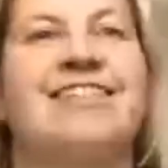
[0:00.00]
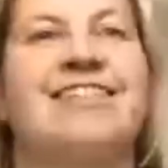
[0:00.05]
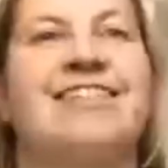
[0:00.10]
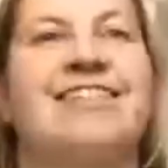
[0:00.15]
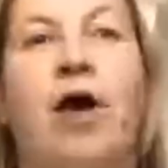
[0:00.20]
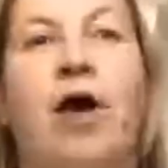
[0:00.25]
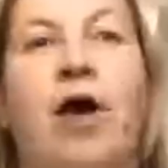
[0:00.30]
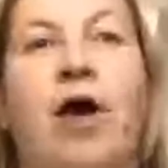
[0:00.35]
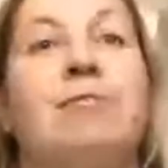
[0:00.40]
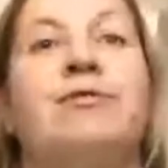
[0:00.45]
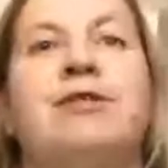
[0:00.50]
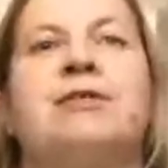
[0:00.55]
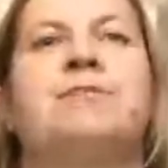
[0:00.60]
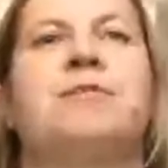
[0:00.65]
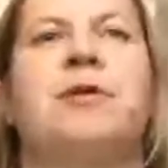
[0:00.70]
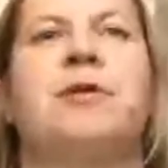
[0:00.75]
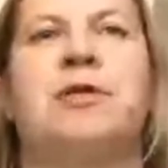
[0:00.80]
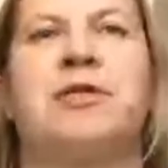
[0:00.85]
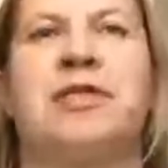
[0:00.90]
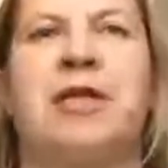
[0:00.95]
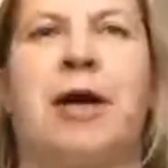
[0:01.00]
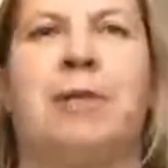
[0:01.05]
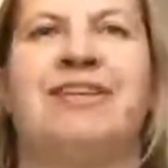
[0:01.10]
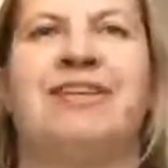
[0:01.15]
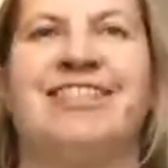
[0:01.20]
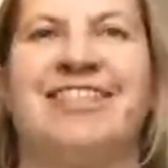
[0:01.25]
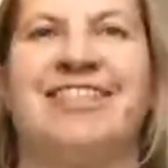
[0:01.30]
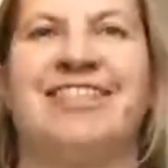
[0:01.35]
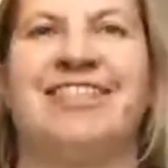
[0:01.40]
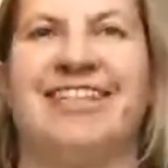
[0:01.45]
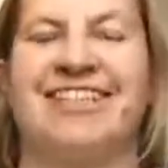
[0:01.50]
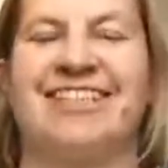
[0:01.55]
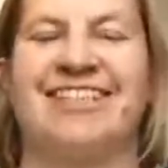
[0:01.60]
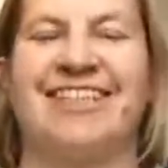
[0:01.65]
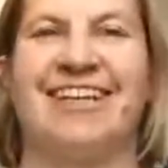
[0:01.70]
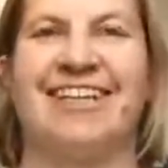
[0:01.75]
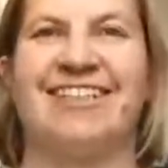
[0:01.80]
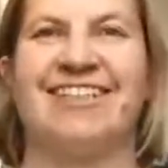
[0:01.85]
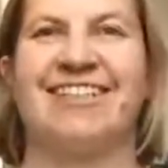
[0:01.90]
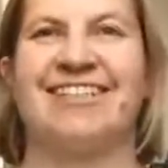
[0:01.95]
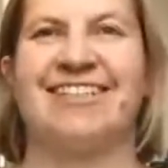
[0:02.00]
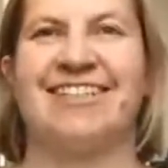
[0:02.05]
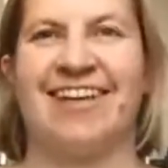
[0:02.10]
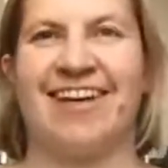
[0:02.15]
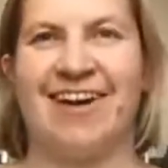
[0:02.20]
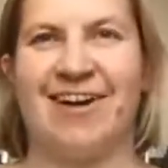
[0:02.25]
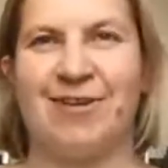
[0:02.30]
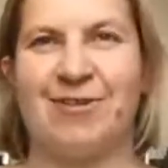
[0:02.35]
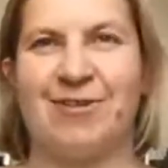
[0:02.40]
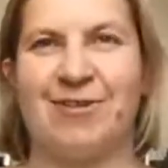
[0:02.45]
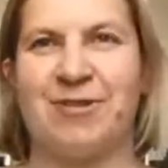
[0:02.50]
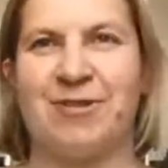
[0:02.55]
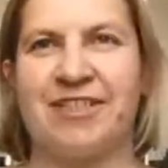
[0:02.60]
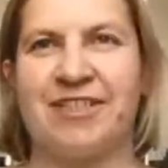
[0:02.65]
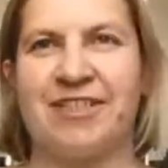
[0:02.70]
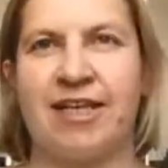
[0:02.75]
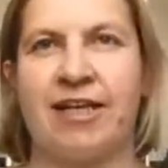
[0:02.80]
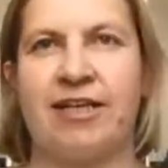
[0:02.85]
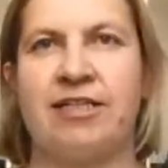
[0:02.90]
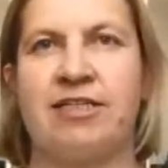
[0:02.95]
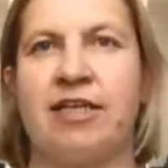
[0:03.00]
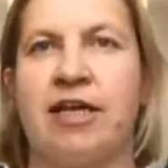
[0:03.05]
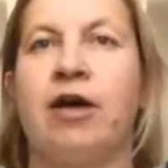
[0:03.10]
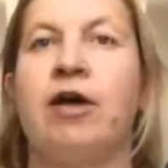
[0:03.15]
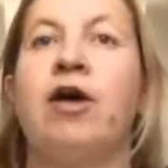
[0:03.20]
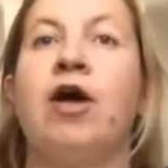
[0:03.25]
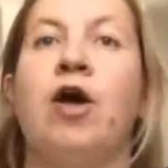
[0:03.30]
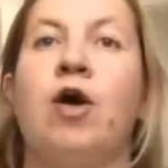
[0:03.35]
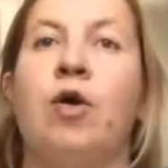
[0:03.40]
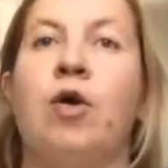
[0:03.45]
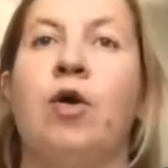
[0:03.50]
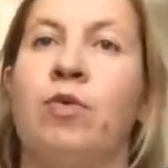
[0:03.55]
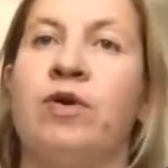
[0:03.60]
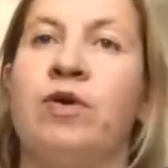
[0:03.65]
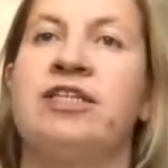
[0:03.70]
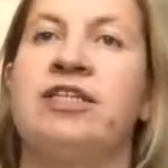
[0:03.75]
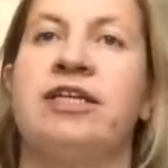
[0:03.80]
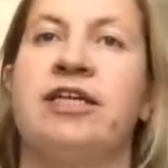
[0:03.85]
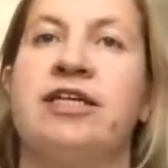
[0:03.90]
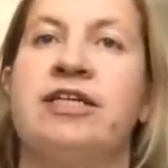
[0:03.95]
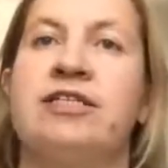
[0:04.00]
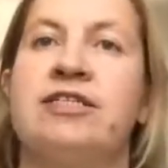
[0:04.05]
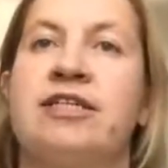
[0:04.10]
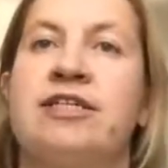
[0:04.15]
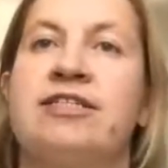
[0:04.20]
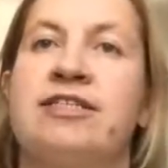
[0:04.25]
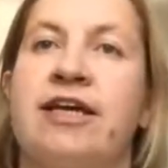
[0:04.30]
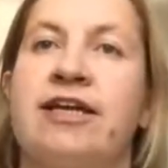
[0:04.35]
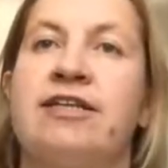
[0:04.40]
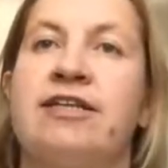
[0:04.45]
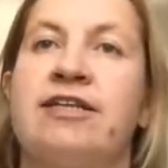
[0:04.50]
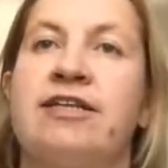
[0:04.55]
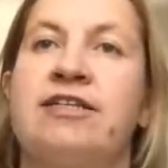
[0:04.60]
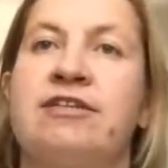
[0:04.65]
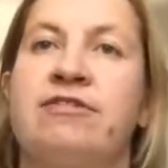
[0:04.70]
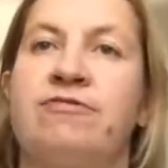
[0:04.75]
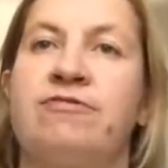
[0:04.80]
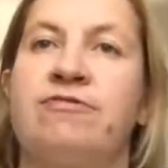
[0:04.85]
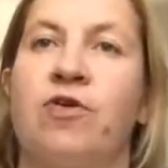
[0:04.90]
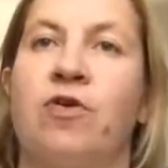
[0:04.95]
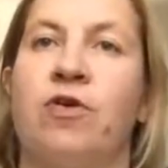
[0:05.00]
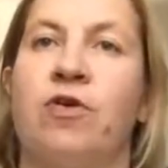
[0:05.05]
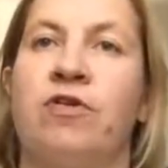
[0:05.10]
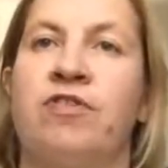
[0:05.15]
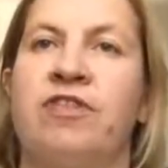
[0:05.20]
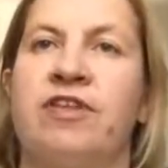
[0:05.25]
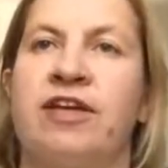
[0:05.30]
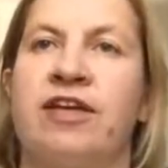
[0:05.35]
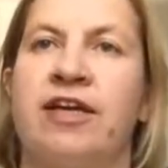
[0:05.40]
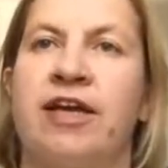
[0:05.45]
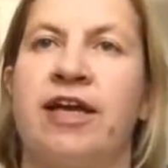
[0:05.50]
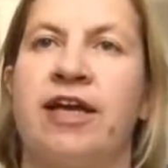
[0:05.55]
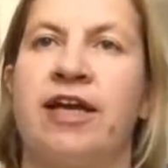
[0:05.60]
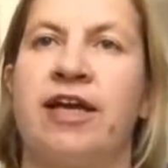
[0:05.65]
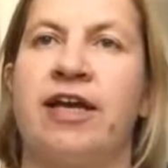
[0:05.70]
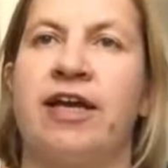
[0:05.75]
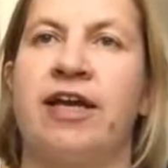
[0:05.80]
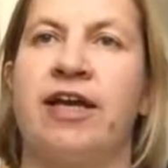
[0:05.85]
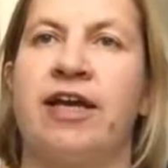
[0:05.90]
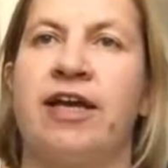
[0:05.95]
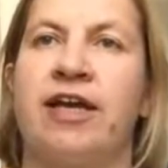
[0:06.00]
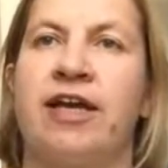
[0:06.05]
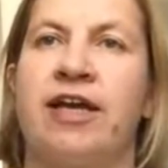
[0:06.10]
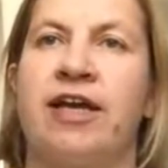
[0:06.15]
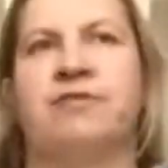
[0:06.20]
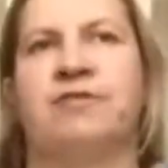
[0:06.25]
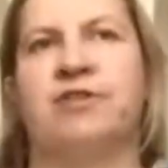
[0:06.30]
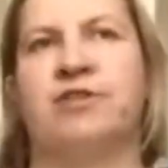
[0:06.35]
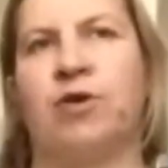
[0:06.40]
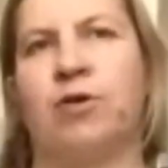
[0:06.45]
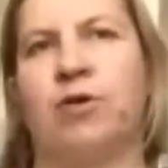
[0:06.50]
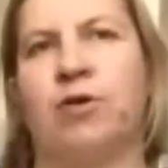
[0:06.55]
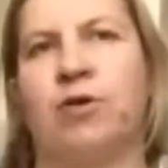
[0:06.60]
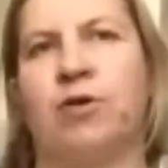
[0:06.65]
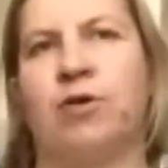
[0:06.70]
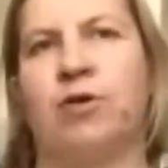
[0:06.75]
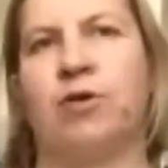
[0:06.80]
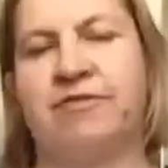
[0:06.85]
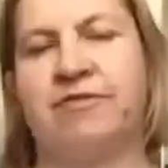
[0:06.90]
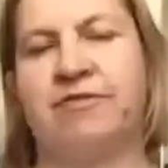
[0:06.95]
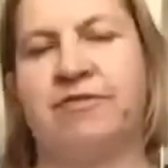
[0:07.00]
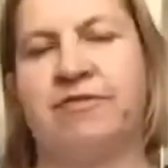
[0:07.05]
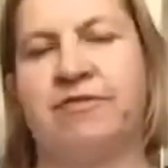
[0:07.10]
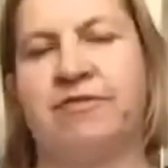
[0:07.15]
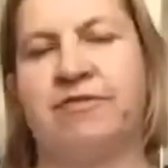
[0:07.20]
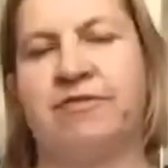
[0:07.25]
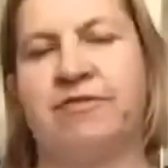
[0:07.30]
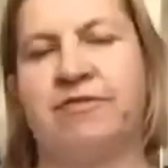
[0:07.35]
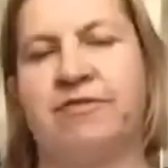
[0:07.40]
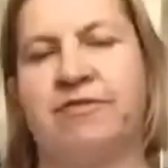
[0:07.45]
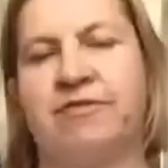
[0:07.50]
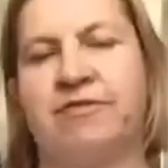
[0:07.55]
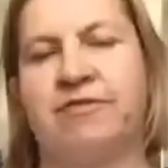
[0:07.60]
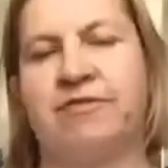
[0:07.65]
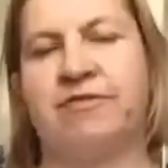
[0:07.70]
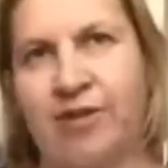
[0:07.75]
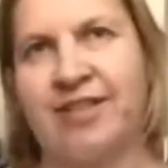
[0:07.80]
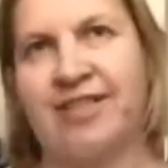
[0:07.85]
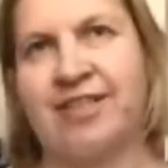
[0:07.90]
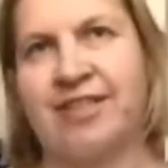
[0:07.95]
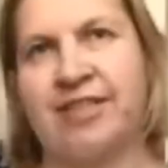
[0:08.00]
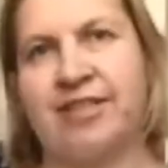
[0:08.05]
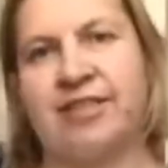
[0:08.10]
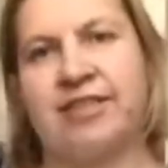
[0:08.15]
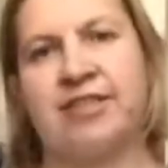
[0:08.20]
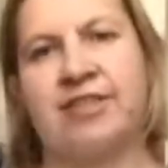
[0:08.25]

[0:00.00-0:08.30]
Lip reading: So I'm Louise Butcher. I'm a data scientist at the Hartree Centre, which is a centre for the acceleration of adoption of digital technologies.